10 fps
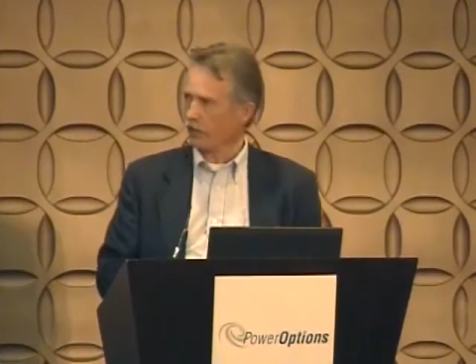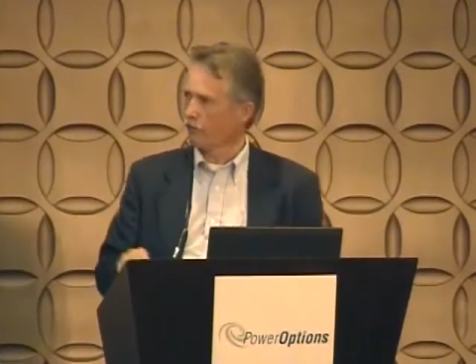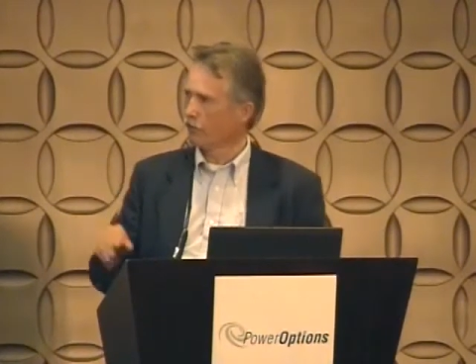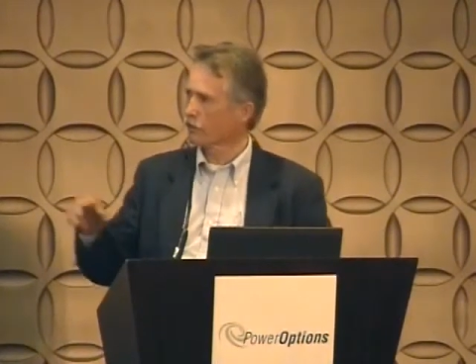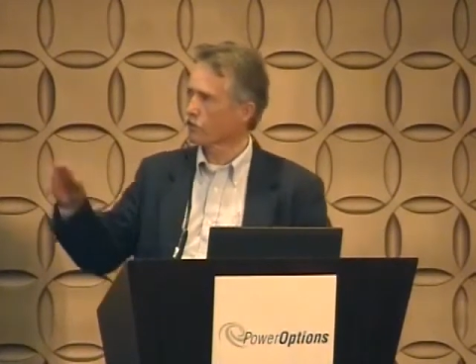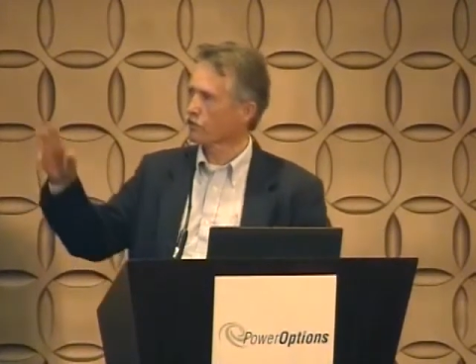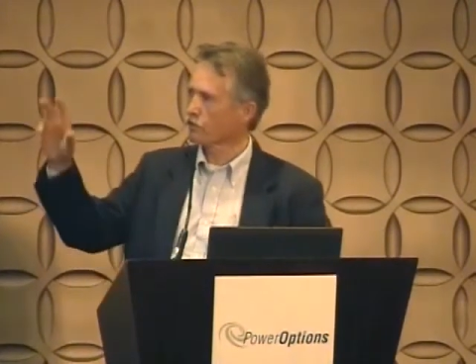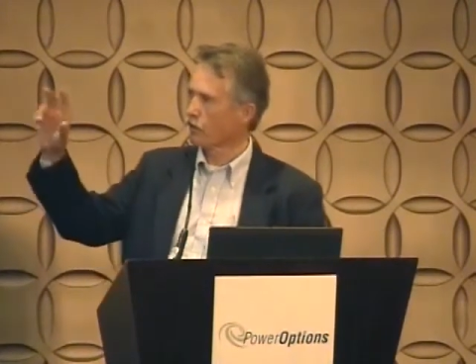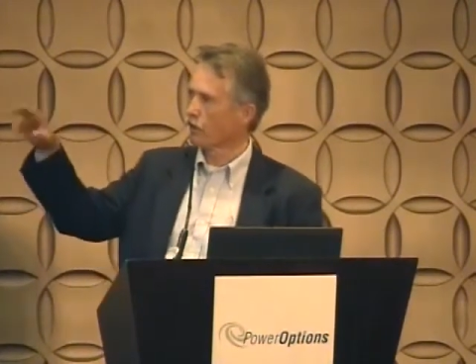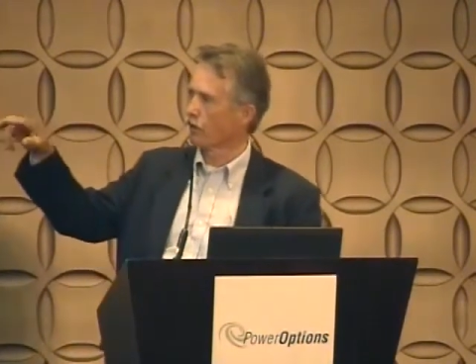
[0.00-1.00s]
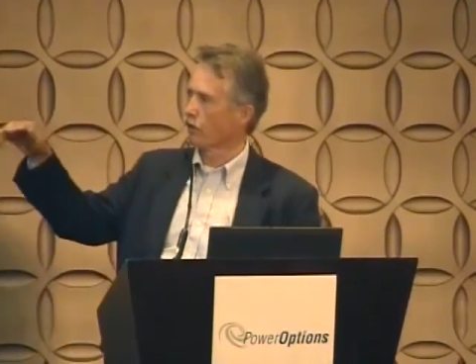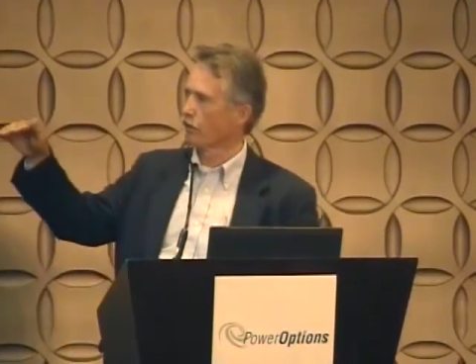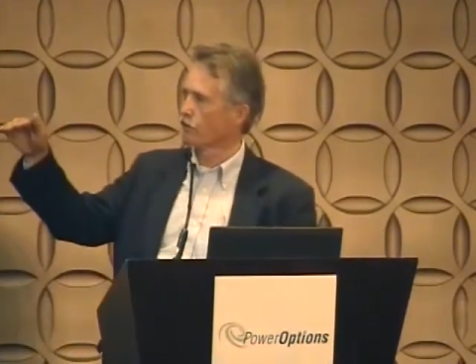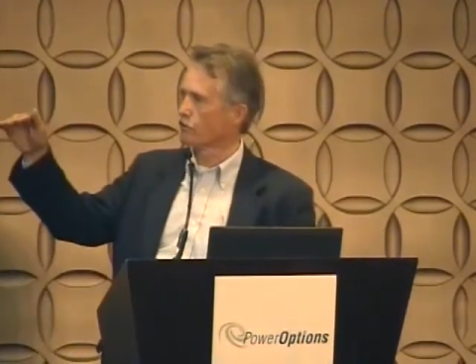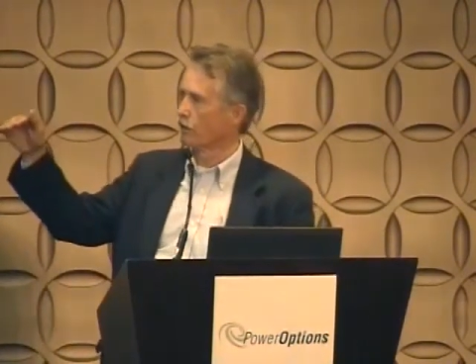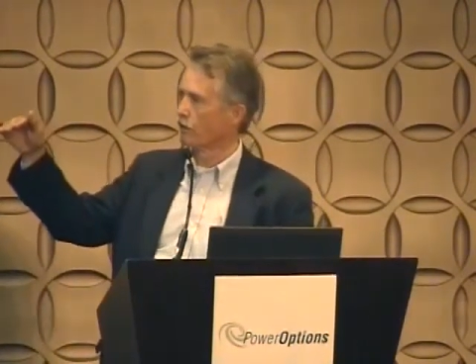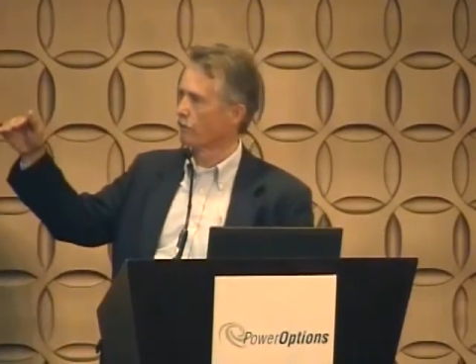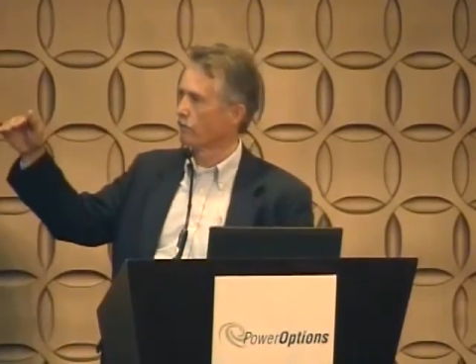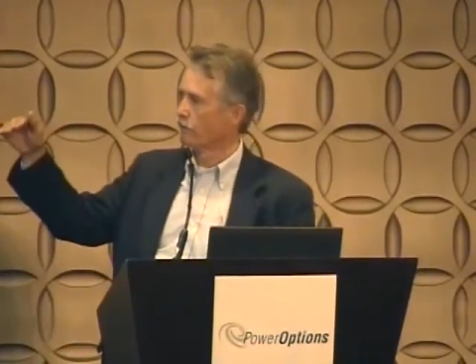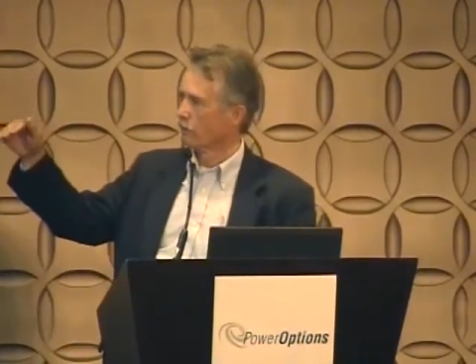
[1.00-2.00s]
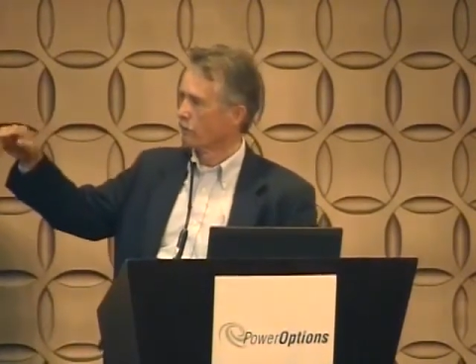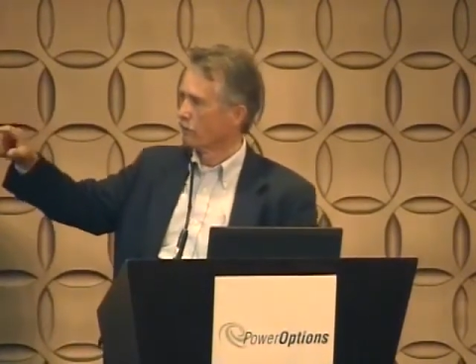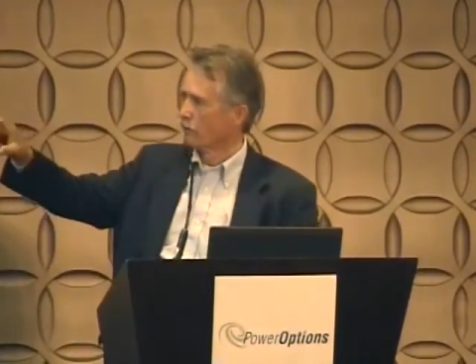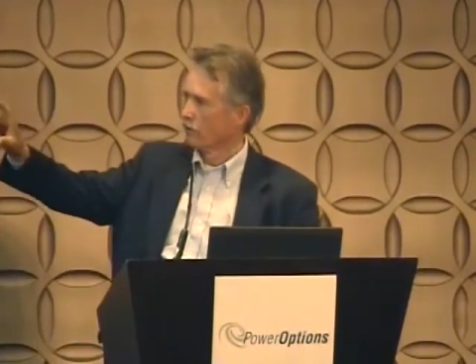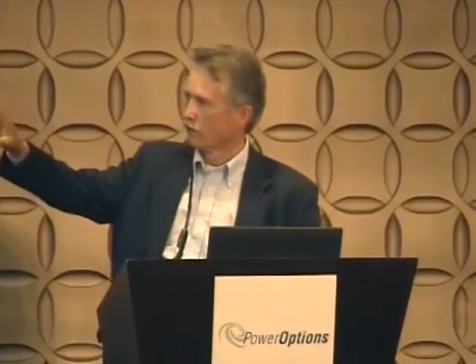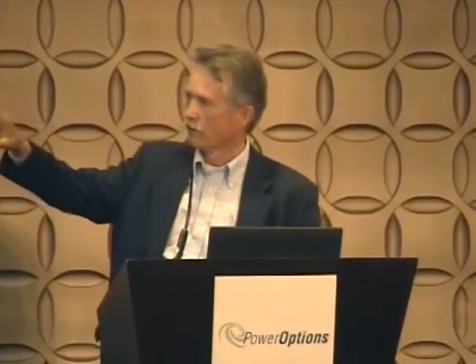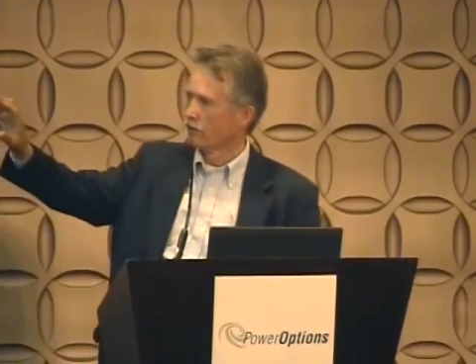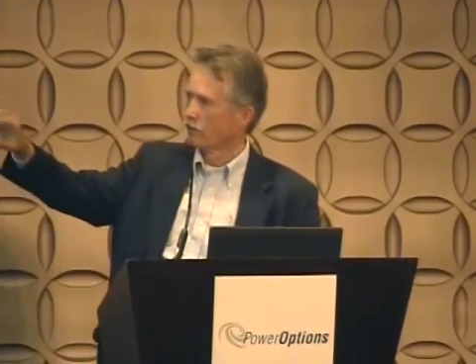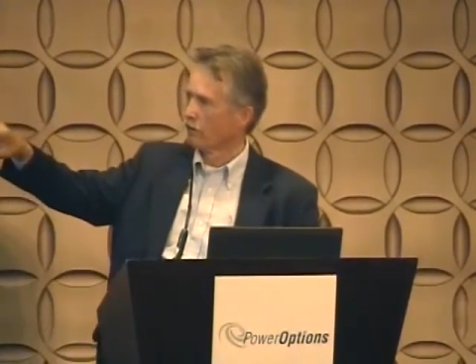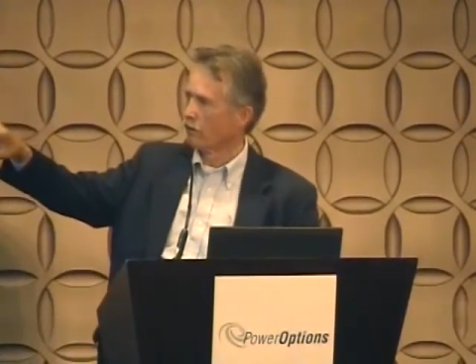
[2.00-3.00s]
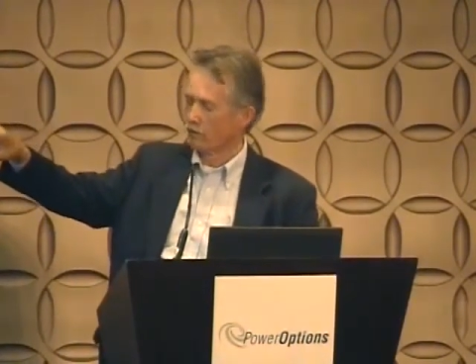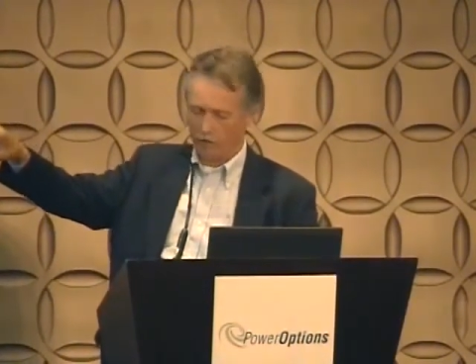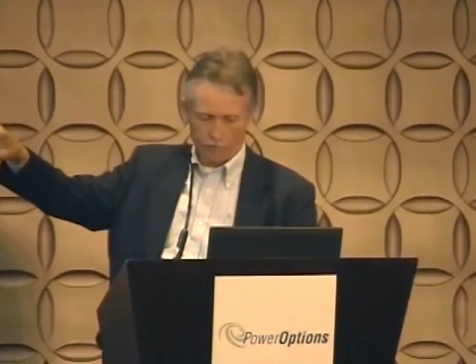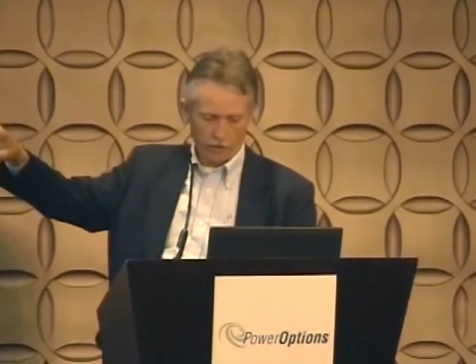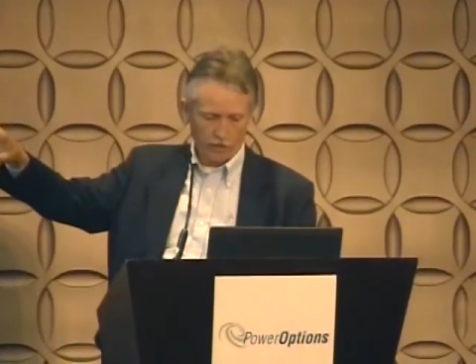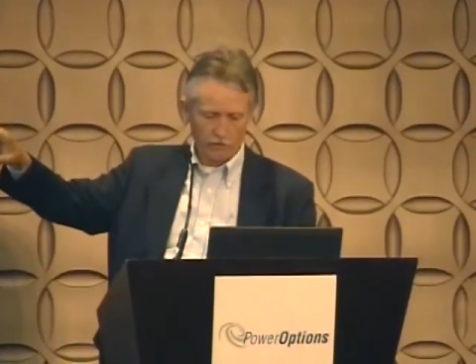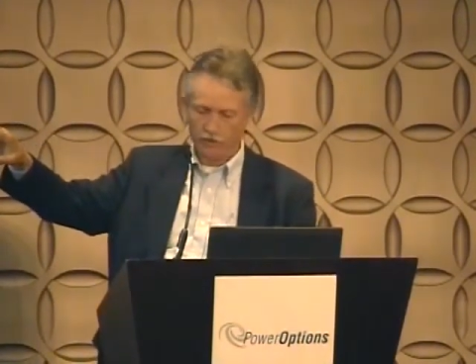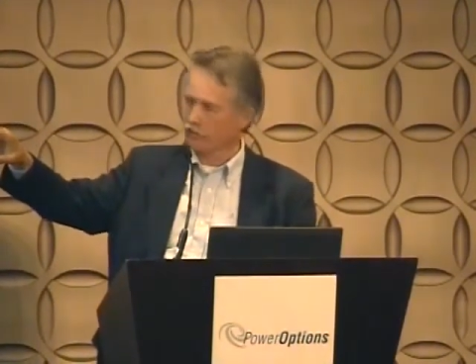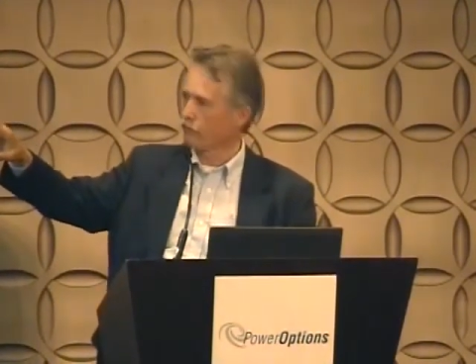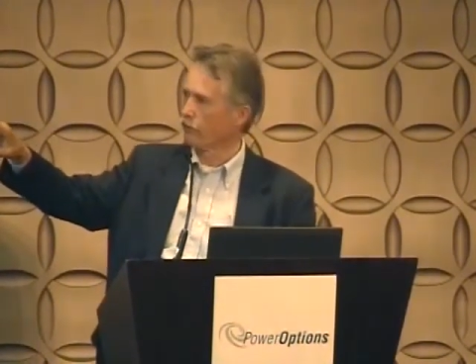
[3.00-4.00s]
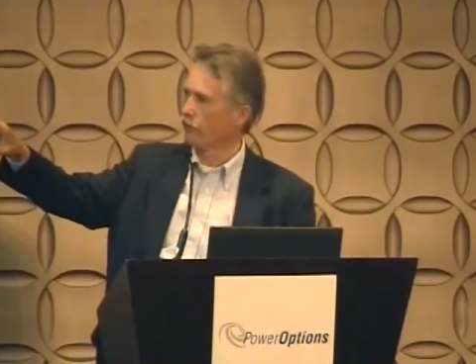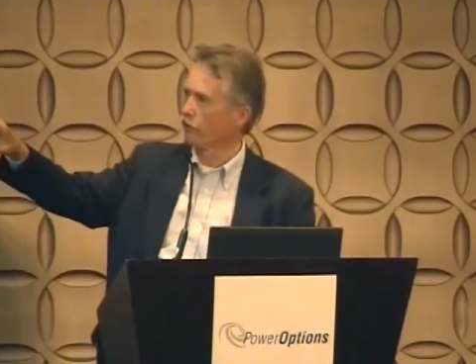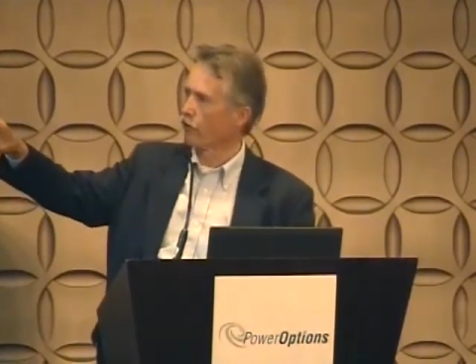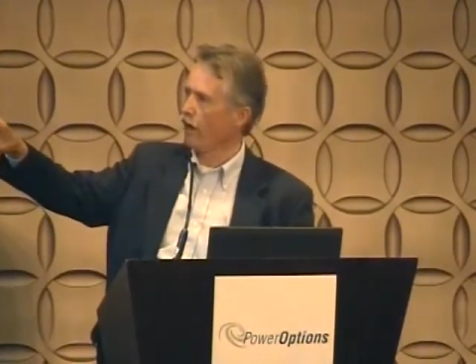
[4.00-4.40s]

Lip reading: This chart is apologies for the